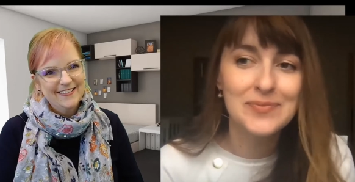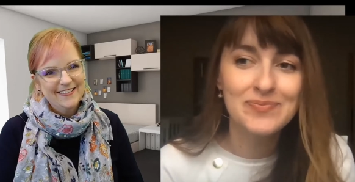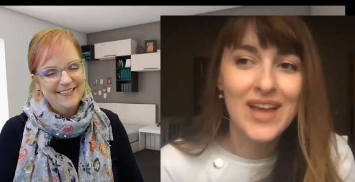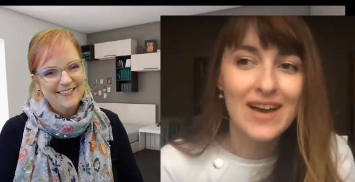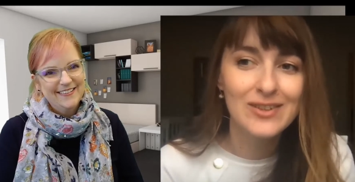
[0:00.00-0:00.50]

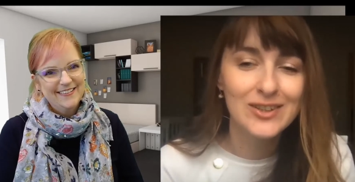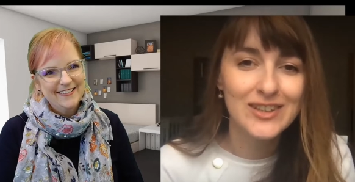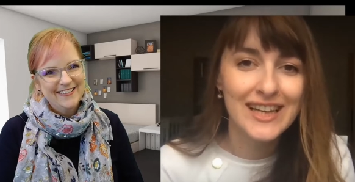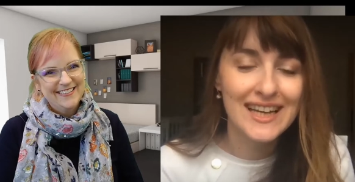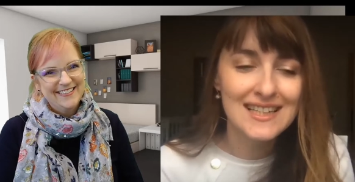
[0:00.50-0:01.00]
Speaker 1: have a look at
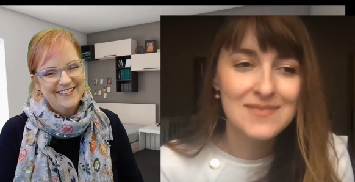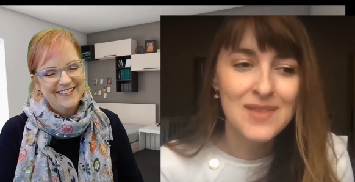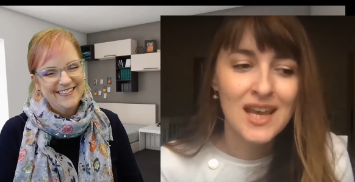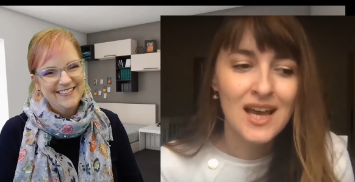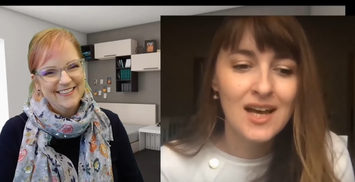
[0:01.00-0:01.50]
it.
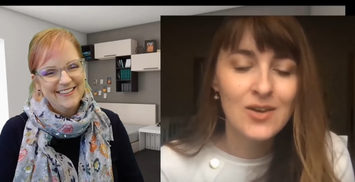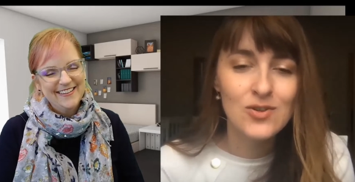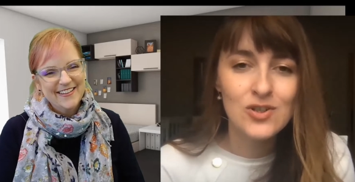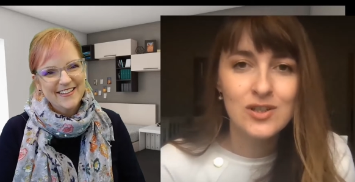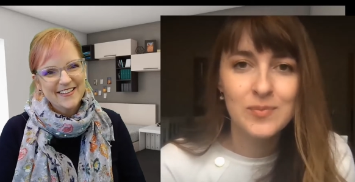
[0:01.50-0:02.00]
I
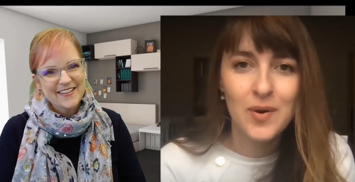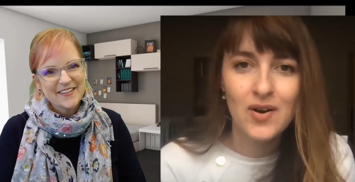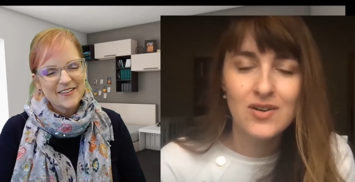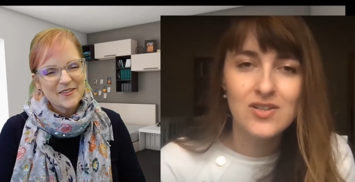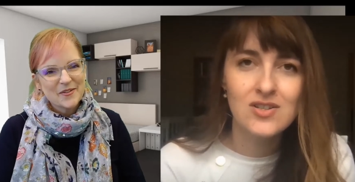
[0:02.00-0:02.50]
usually
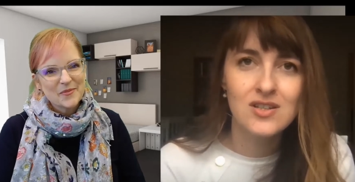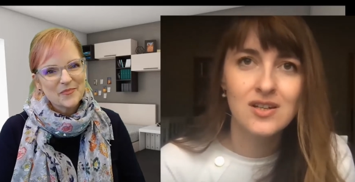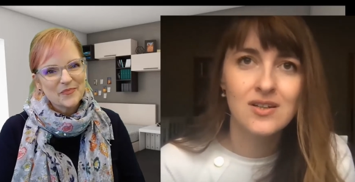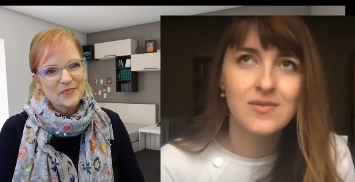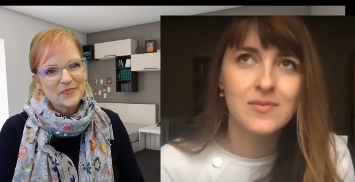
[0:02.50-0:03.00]
post
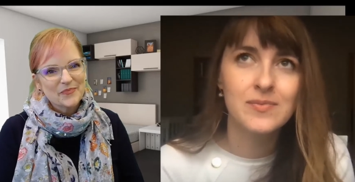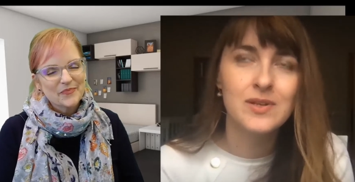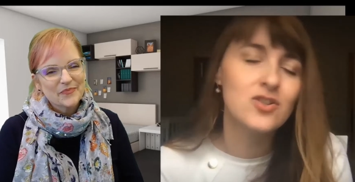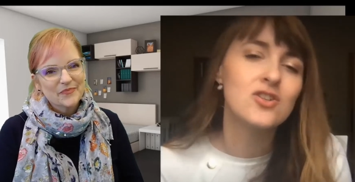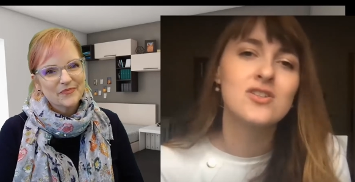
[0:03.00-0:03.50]
uh,
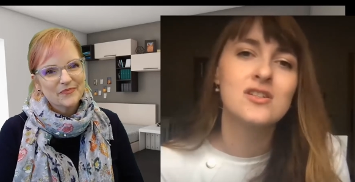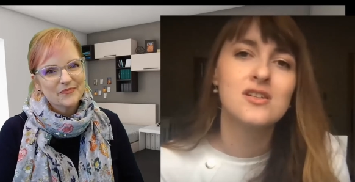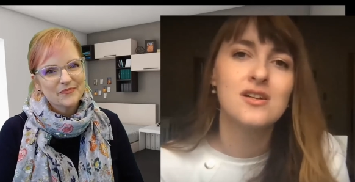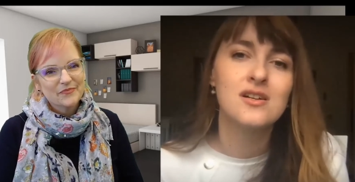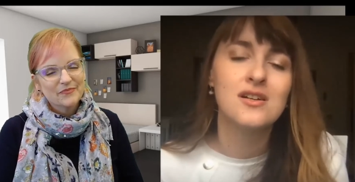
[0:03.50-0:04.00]
pictures
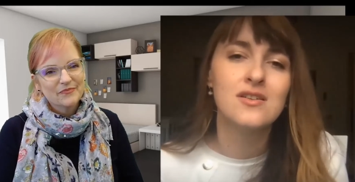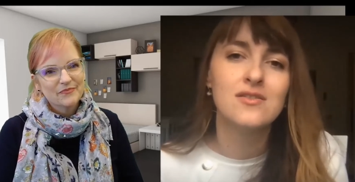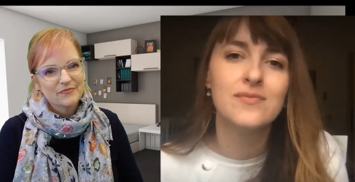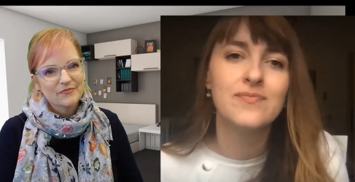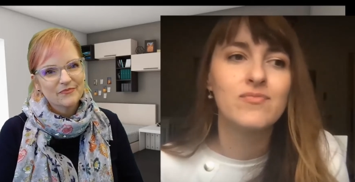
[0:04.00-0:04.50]
uh,
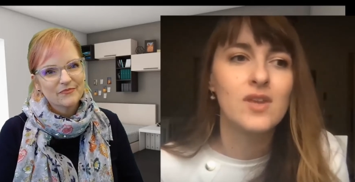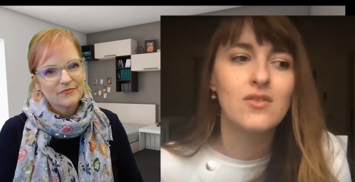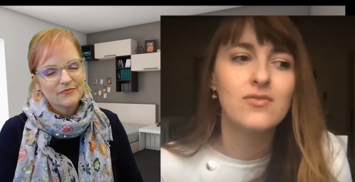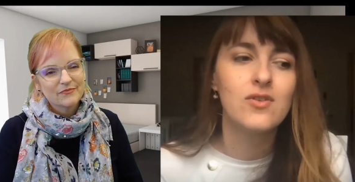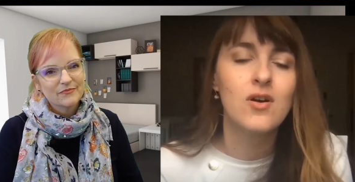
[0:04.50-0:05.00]

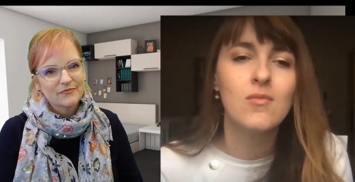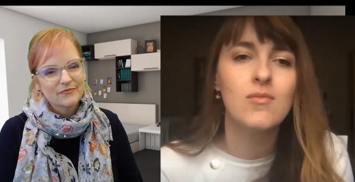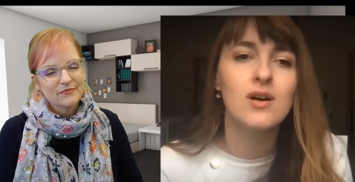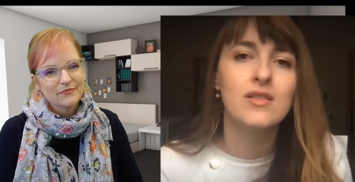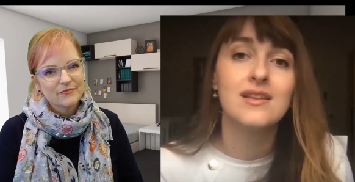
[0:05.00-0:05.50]

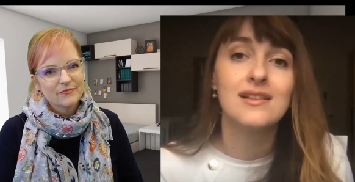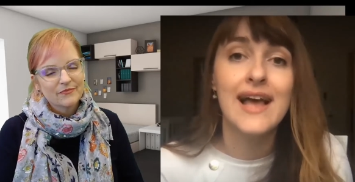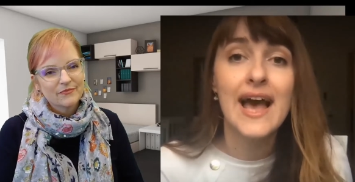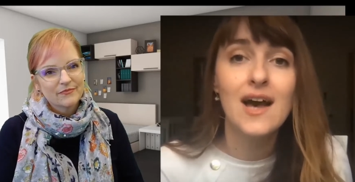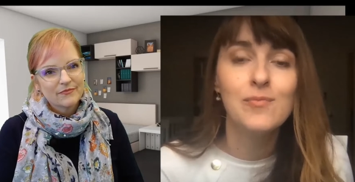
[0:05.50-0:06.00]
from the
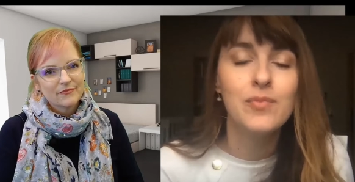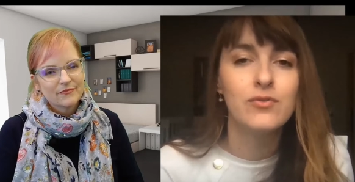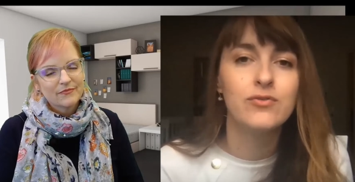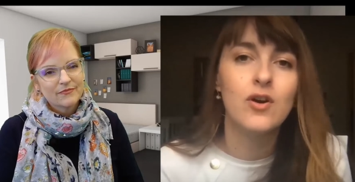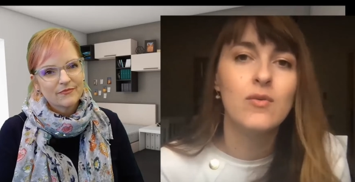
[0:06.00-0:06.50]
lab or
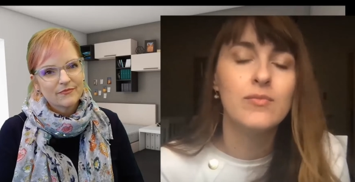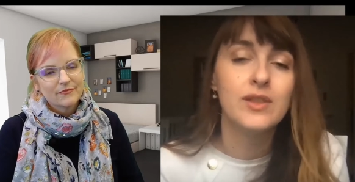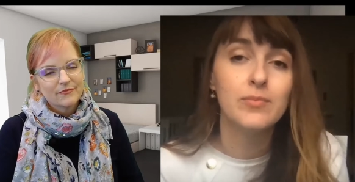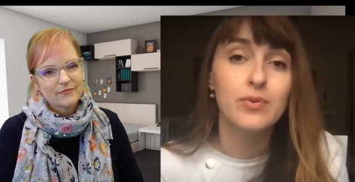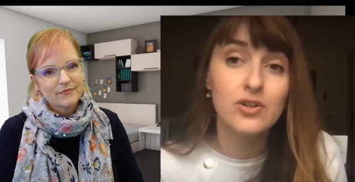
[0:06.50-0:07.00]
from the
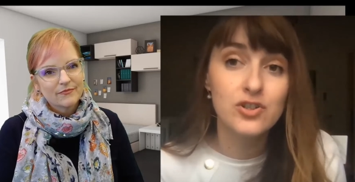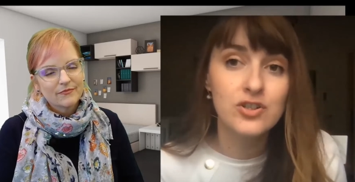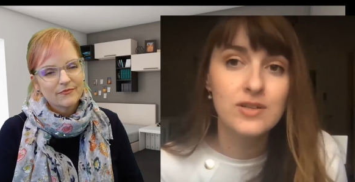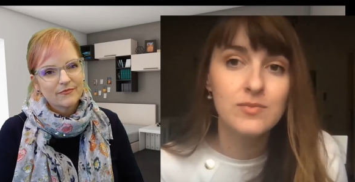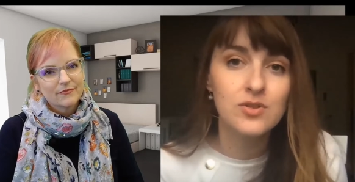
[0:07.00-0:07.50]
project I'm
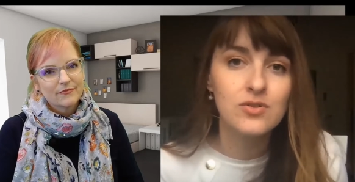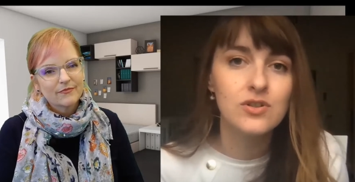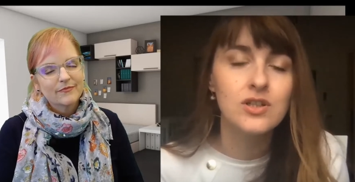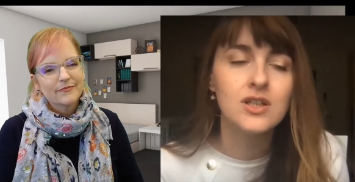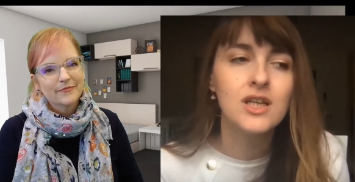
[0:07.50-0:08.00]

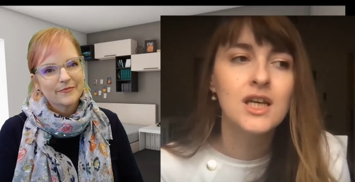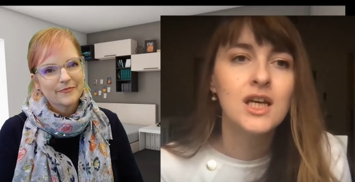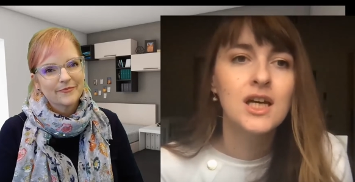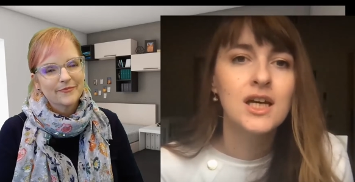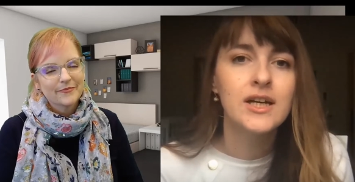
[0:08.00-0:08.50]
doing.
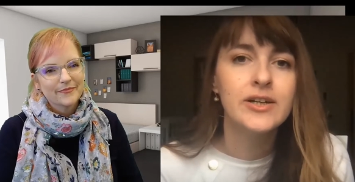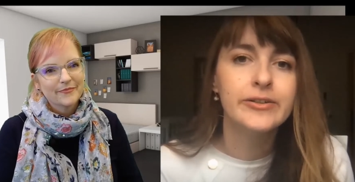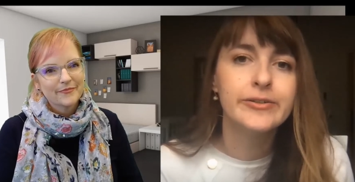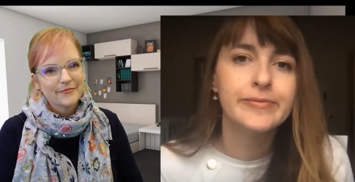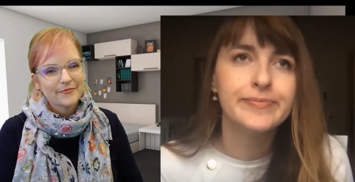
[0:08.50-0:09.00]

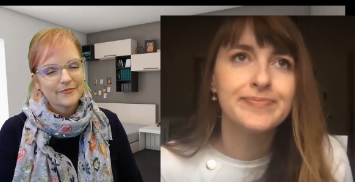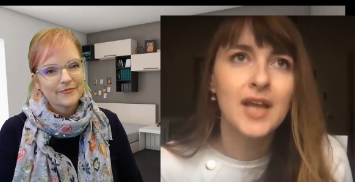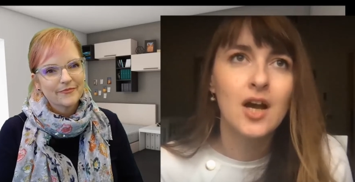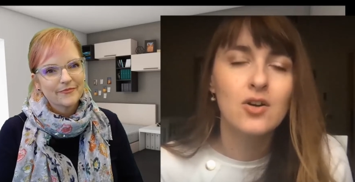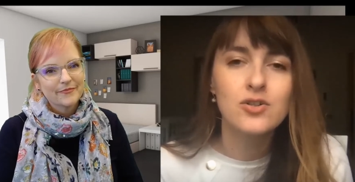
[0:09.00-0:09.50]
Um, I
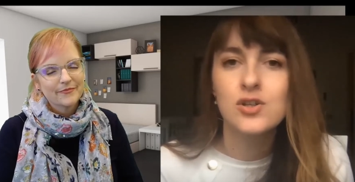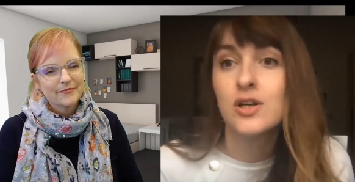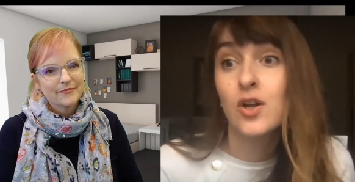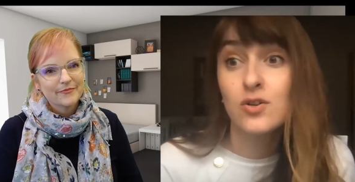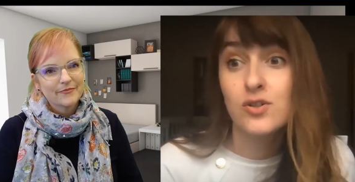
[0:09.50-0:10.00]
also, and
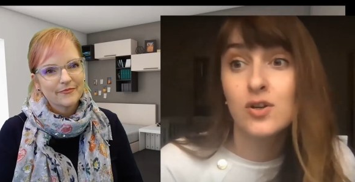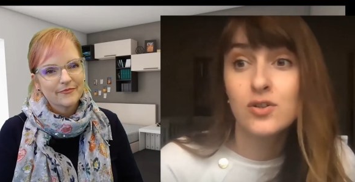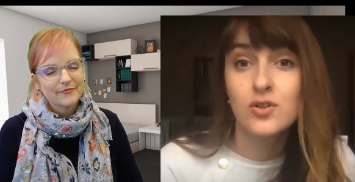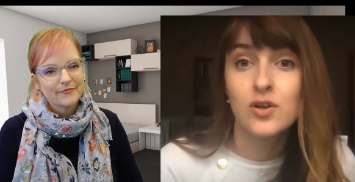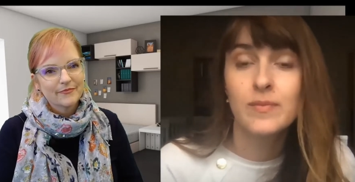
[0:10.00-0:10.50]
also talk
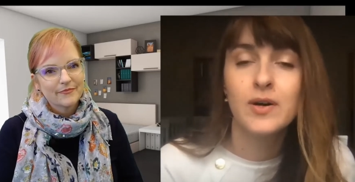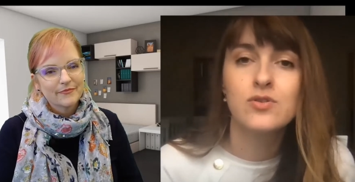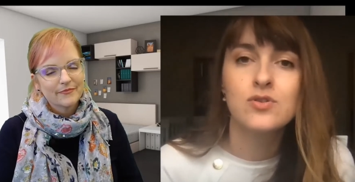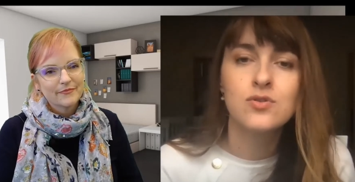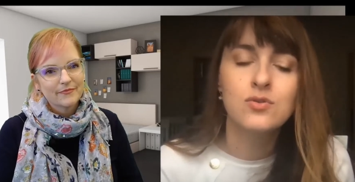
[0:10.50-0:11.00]
about
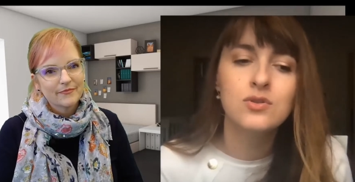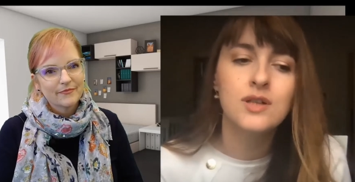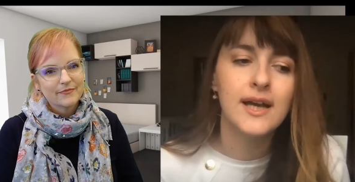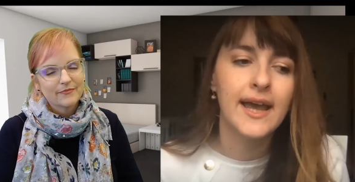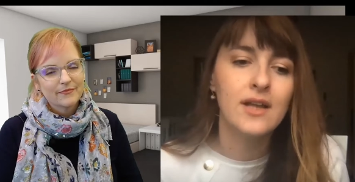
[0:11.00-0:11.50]
school
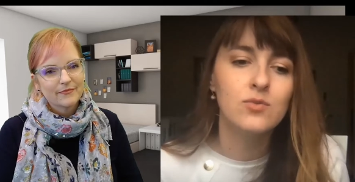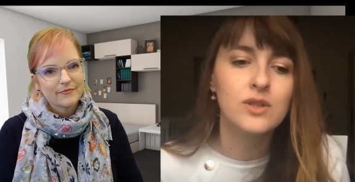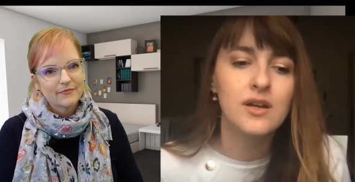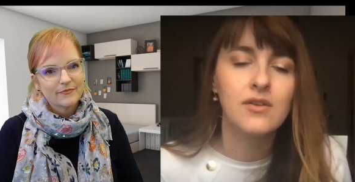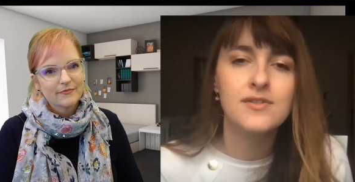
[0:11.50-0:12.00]
and what kind
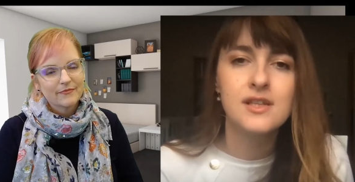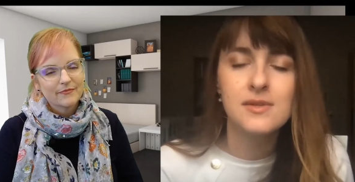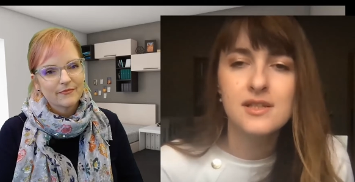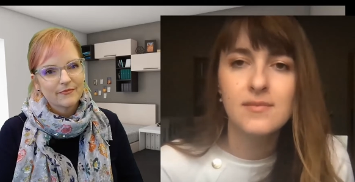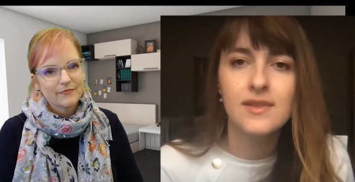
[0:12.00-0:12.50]
of
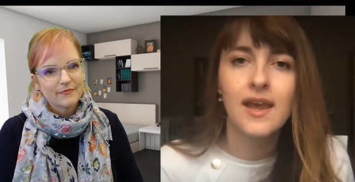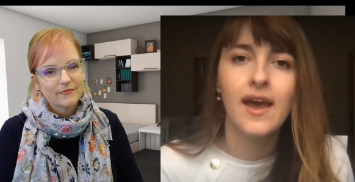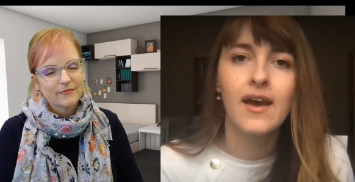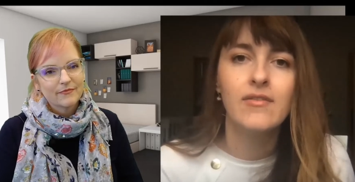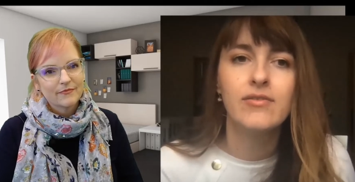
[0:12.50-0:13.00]
system they
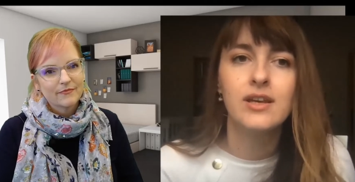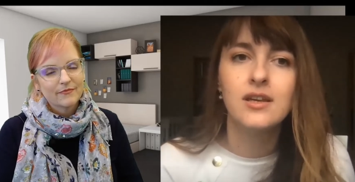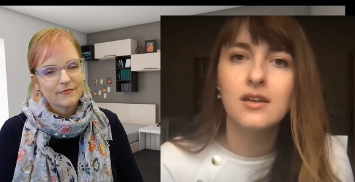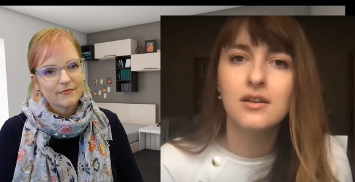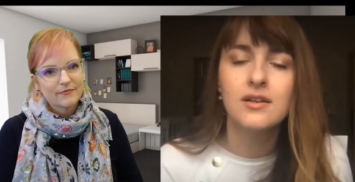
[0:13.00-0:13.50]
have here
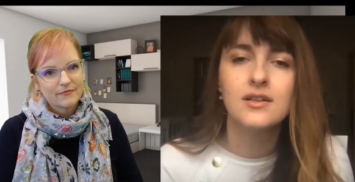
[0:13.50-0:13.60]
in